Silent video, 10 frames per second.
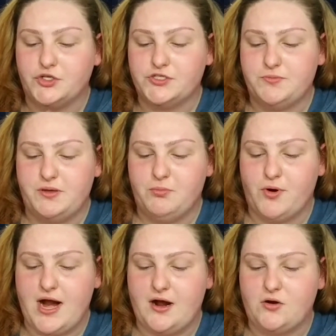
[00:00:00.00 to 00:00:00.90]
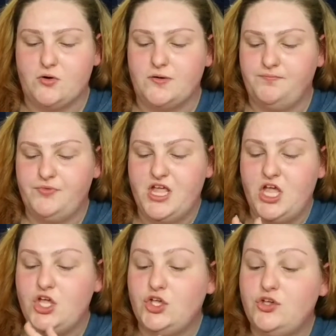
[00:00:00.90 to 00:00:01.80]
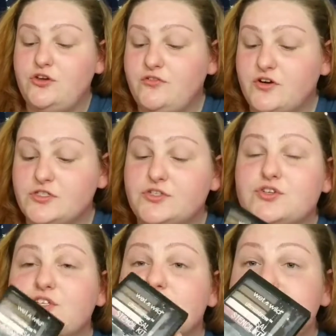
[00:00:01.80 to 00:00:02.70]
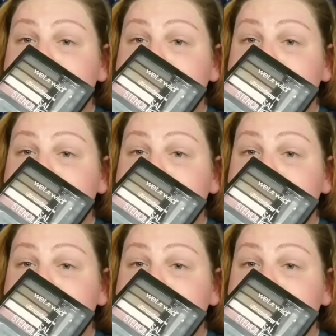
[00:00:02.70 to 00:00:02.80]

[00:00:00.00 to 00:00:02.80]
Ultimatebrow Universal